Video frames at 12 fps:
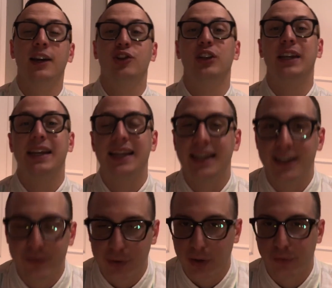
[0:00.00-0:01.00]
she
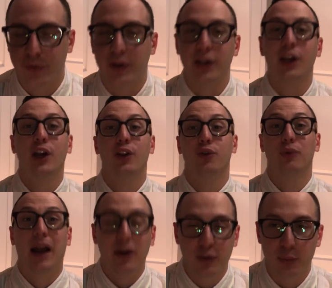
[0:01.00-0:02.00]
is very funny
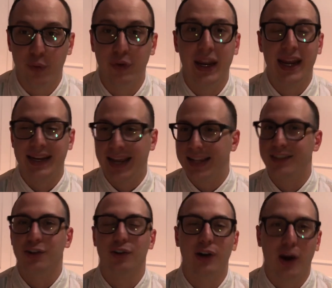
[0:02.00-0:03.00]
throughout the movie and
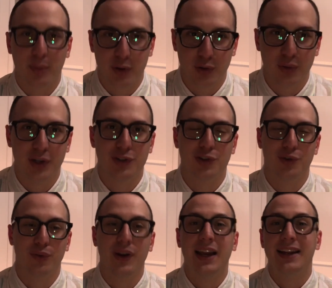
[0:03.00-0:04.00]
gets her opportunities to
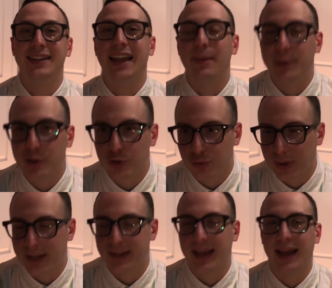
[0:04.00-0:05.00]
sort of
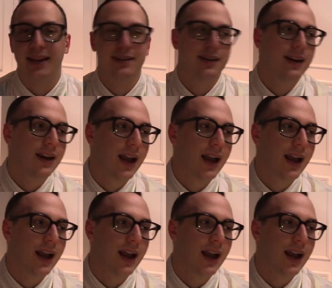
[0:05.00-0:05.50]
demonstrate that.